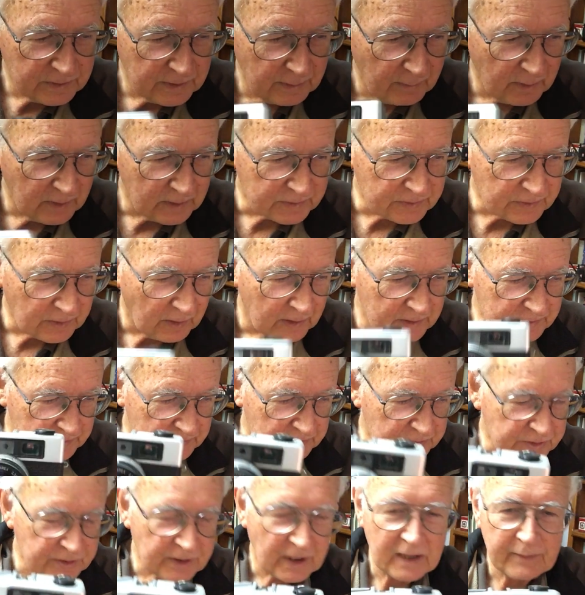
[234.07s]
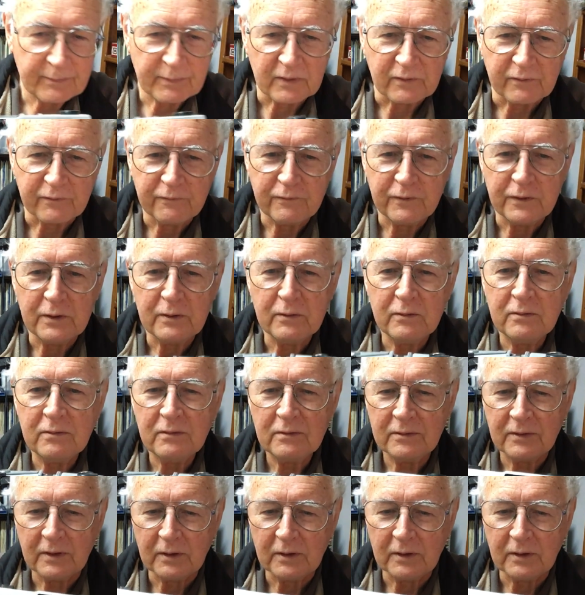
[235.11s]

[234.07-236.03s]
similar size and shape and feel.